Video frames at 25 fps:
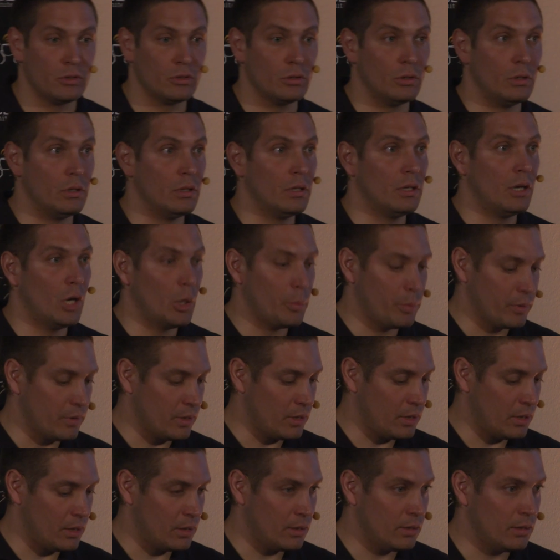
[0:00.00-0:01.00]
It's all
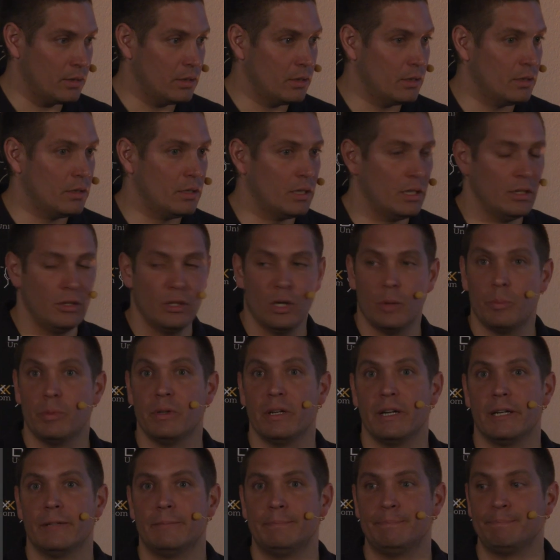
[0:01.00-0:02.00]
open in the
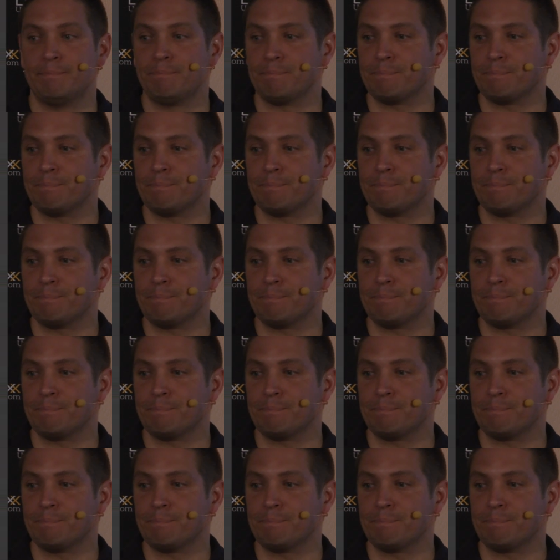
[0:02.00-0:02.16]
open there.